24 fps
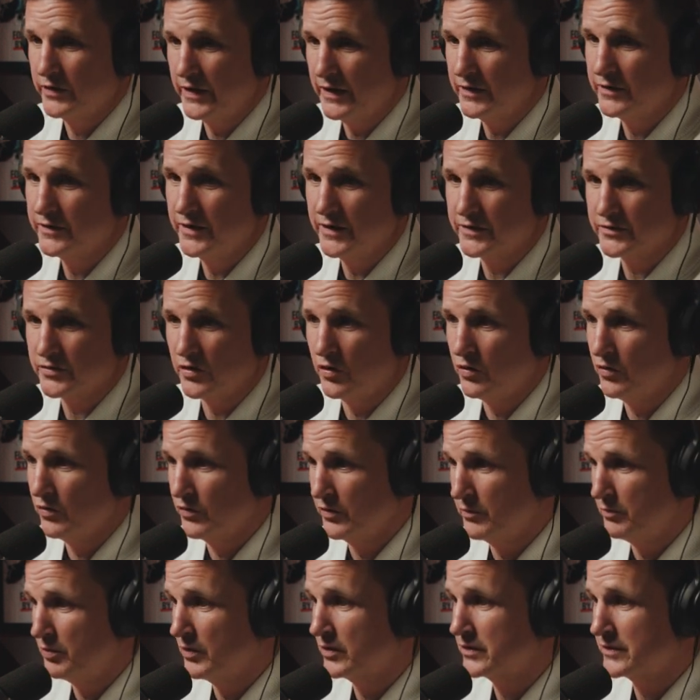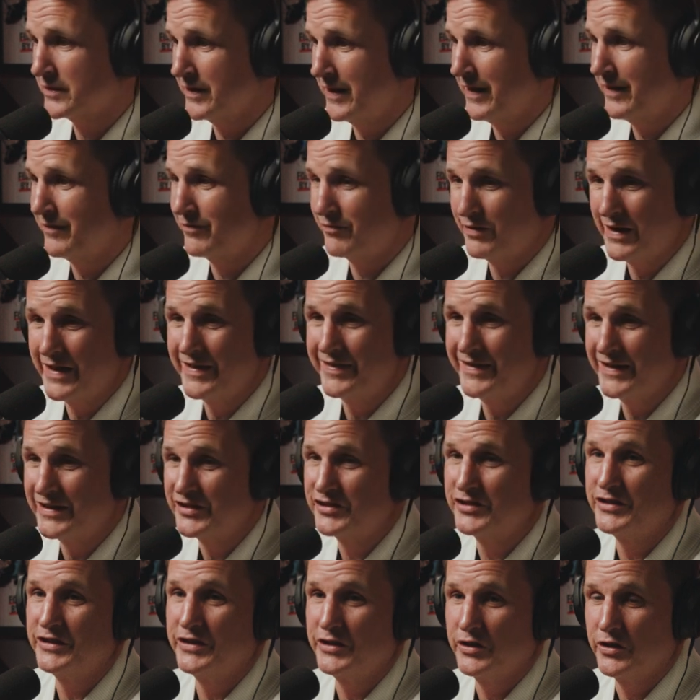that's all the books that I've read
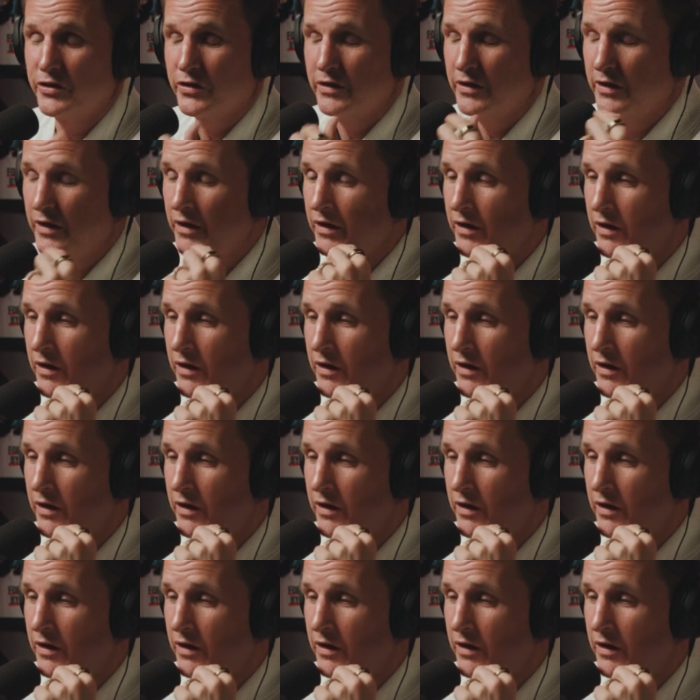this year,